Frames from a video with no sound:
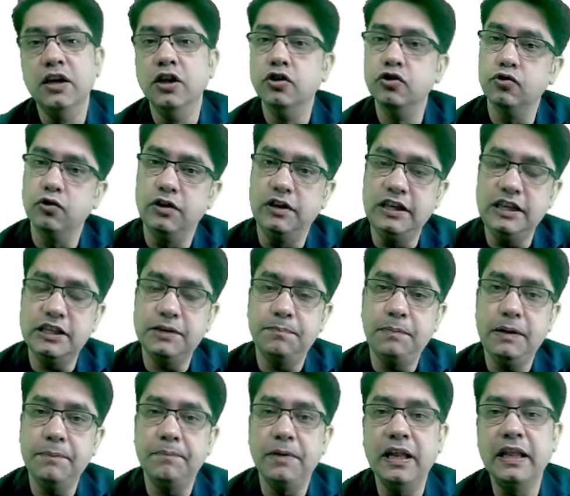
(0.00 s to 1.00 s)
So these
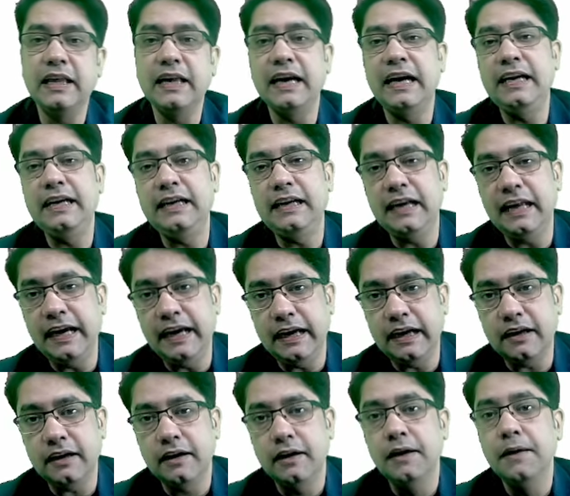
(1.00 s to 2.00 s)
people can
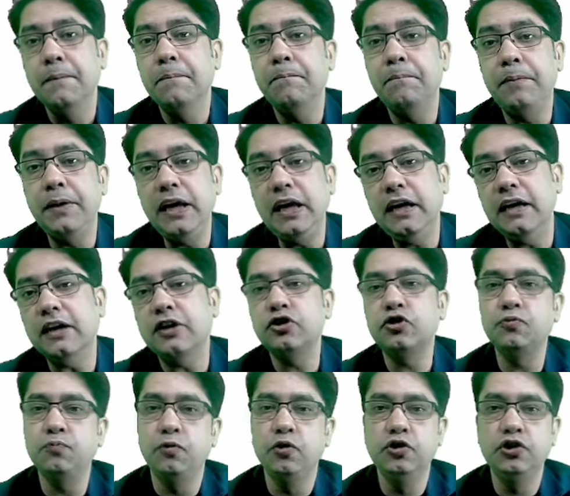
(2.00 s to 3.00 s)
take
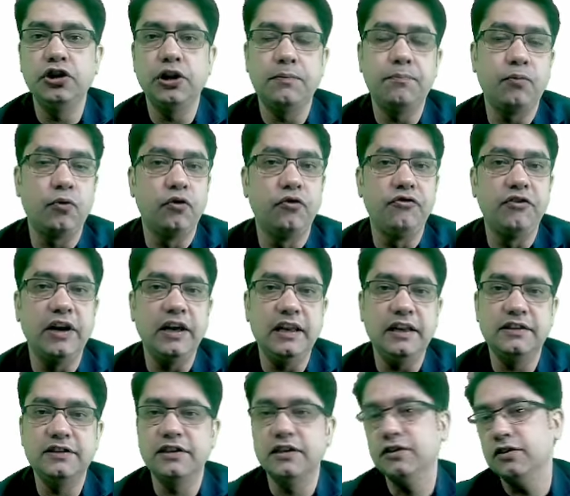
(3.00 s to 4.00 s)
pre-exposure
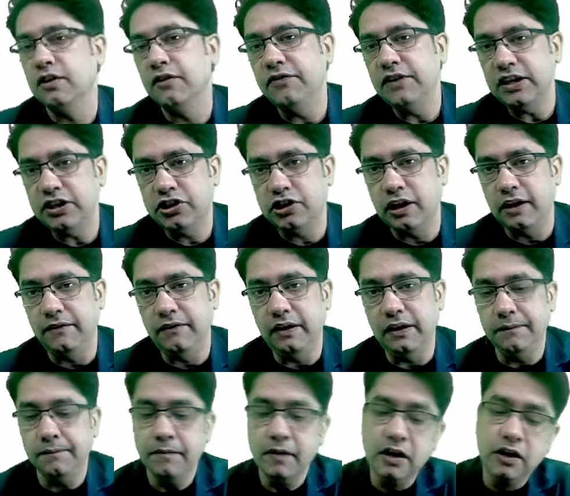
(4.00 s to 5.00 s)
prophylaxis of
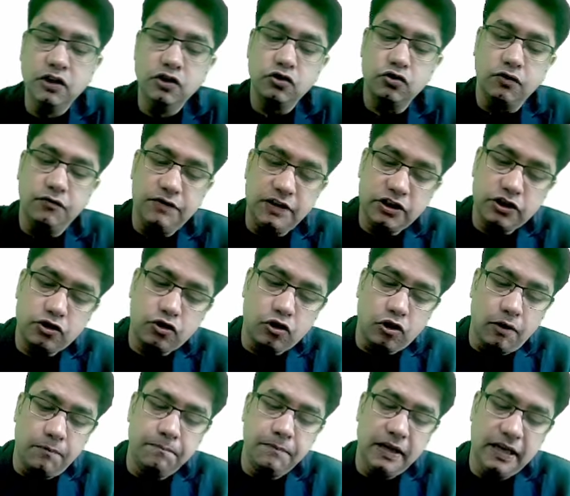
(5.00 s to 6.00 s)
HIV. So which
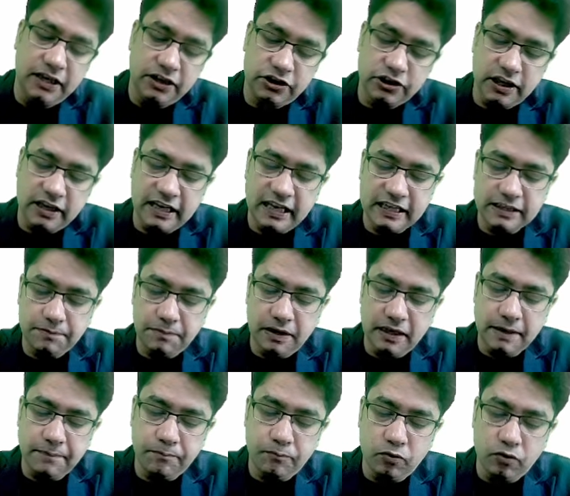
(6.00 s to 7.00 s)
combination has been
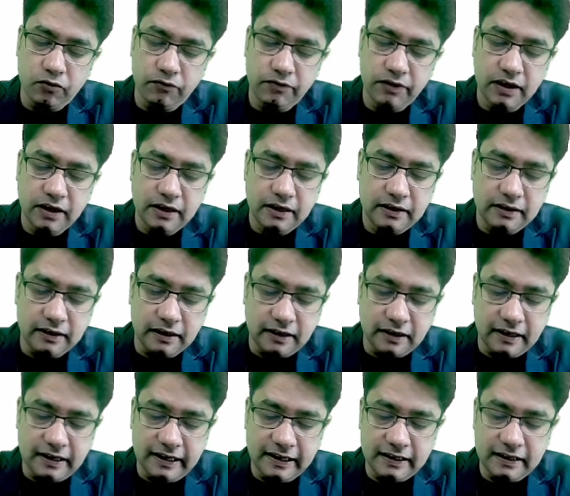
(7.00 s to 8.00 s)
approved? The
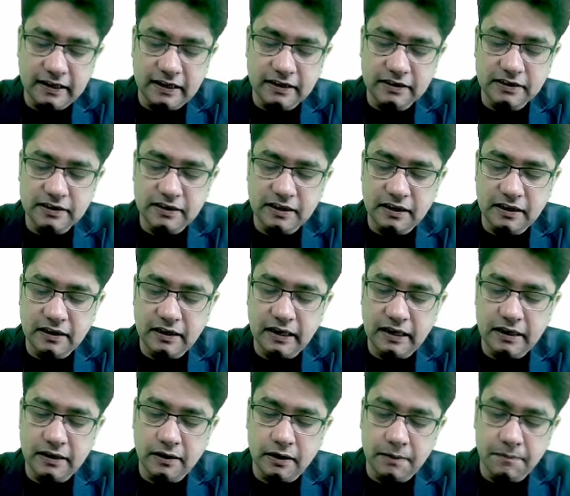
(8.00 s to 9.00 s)
correct answer
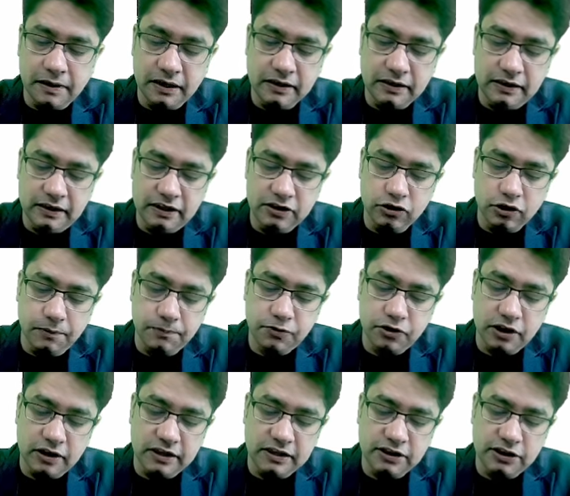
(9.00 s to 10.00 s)
in among these
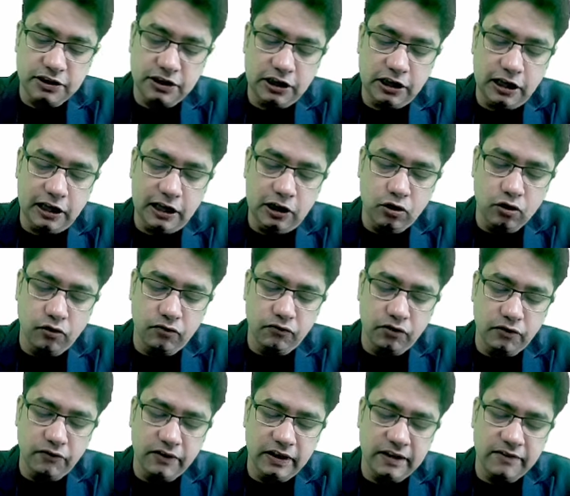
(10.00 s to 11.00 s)
options is
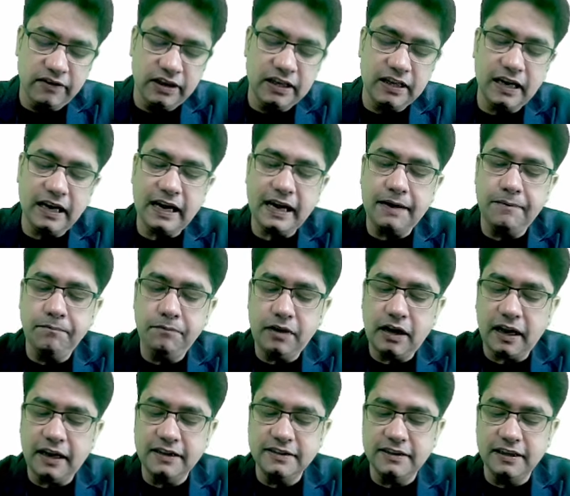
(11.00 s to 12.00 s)
tenofovir with
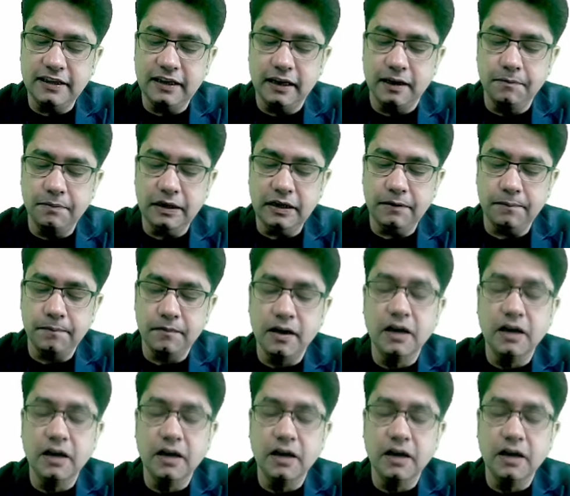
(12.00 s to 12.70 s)
emtricitabine.